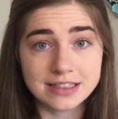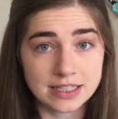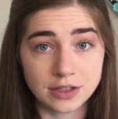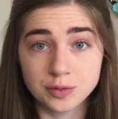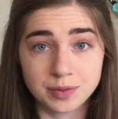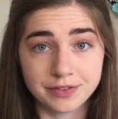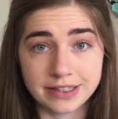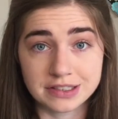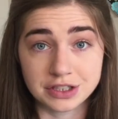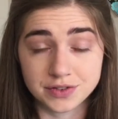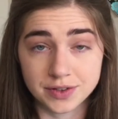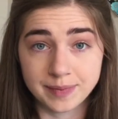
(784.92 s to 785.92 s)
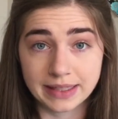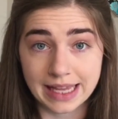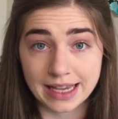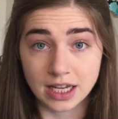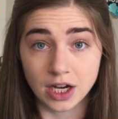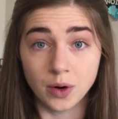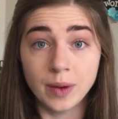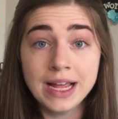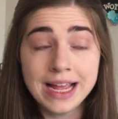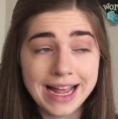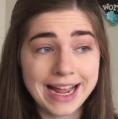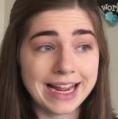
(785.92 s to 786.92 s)
to those professors from the get-go,
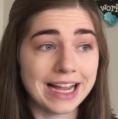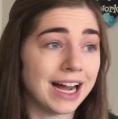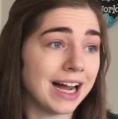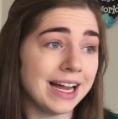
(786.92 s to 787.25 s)
hey,